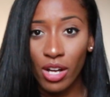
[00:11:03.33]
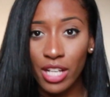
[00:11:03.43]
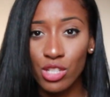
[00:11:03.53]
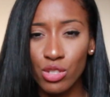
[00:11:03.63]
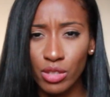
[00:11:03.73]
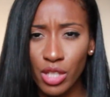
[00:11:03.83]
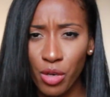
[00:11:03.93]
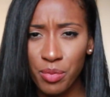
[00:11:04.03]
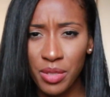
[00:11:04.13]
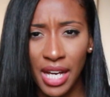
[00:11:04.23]
I truly
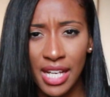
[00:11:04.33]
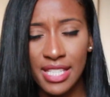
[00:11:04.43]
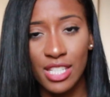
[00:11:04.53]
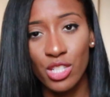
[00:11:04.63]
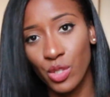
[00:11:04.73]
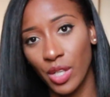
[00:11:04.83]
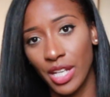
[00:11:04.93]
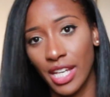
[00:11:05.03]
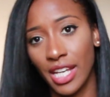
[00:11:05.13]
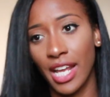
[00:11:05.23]
hope you guys enjoyed
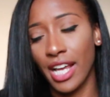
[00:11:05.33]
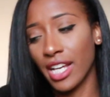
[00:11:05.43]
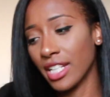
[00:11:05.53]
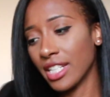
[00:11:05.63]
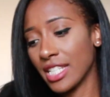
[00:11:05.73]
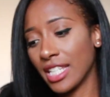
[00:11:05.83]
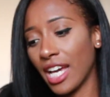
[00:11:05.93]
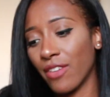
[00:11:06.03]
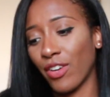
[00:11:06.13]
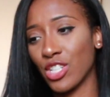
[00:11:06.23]
it. I couldn't
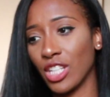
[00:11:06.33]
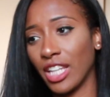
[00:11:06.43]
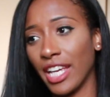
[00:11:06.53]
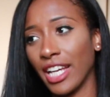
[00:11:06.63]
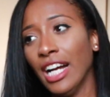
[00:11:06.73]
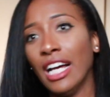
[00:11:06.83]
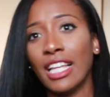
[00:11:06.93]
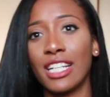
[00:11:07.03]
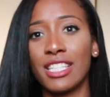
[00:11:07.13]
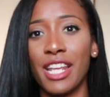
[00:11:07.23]
decide if I should like
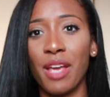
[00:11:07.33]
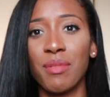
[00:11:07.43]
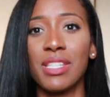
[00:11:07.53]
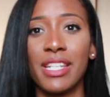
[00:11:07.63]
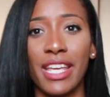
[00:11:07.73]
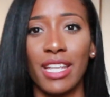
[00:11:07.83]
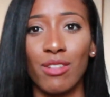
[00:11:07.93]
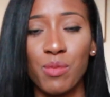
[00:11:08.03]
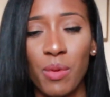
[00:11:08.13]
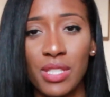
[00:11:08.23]
today was the day that I
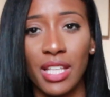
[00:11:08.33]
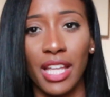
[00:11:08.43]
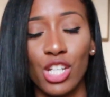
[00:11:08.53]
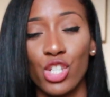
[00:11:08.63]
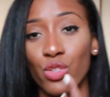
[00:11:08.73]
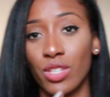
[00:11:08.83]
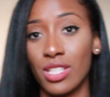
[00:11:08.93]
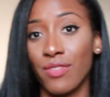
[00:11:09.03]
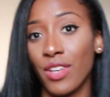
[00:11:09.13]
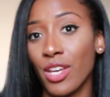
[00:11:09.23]
was supposed to like shoot
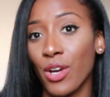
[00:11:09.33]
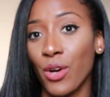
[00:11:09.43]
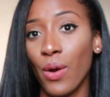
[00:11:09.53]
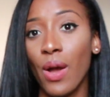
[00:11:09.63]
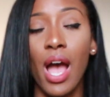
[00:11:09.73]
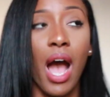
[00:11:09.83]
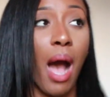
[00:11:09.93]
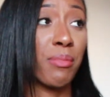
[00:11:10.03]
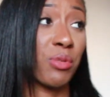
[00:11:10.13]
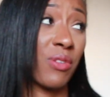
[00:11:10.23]
this video.
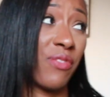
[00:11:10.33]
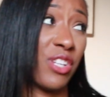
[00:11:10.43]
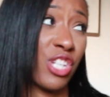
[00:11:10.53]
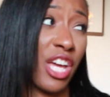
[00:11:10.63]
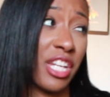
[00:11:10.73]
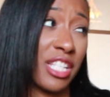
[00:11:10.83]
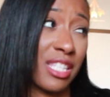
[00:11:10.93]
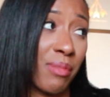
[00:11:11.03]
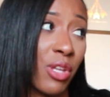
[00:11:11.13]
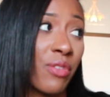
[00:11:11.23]
I'm supposed to finish editing
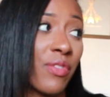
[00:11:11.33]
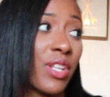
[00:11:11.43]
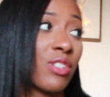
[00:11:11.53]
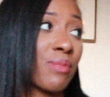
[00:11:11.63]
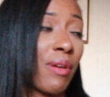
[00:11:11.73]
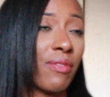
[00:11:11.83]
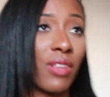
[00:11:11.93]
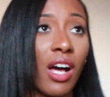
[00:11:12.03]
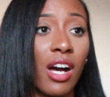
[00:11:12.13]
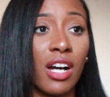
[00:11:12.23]
some other videos, my
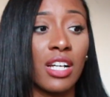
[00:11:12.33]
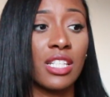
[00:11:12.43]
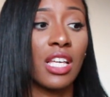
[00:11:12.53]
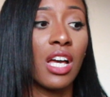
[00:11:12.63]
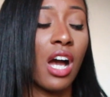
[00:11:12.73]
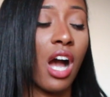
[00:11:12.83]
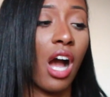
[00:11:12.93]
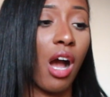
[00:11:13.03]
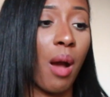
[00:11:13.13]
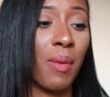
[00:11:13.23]
vlogs.
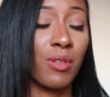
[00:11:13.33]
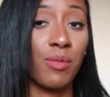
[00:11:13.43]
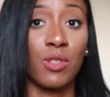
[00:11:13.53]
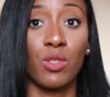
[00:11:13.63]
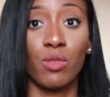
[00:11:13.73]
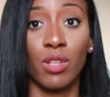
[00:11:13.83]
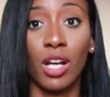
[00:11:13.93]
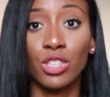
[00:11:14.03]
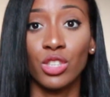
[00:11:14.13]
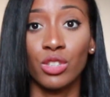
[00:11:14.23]
I was supposed to do
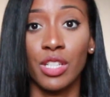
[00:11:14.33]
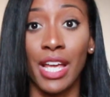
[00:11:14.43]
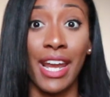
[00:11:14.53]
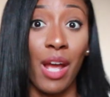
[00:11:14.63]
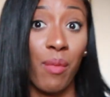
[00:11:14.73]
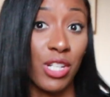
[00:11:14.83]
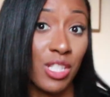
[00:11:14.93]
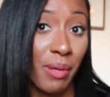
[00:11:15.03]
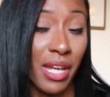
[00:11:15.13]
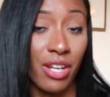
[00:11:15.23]
laundry, and I
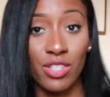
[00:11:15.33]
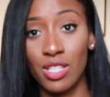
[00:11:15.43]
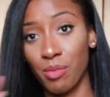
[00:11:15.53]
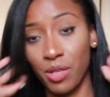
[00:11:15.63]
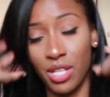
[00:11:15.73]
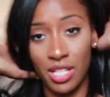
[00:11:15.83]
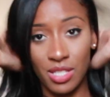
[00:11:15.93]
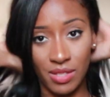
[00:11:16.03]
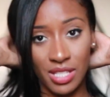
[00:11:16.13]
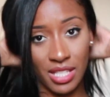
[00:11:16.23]
washed my hair this morning,
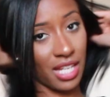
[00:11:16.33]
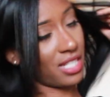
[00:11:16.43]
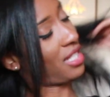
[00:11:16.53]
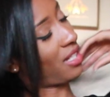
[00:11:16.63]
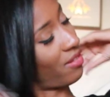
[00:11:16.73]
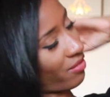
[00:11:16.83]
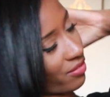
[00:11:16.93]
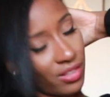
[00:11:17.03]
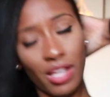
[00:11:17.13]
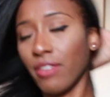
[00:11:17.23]
so it's nice and
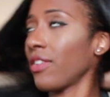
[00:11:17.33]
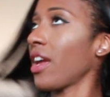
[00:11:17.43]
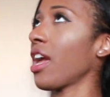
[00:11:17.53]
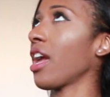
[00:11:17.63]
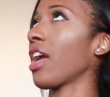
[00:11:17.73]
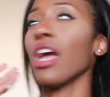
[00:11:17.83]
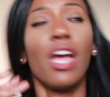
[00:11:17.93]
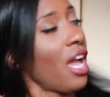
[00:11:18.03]
fluffy.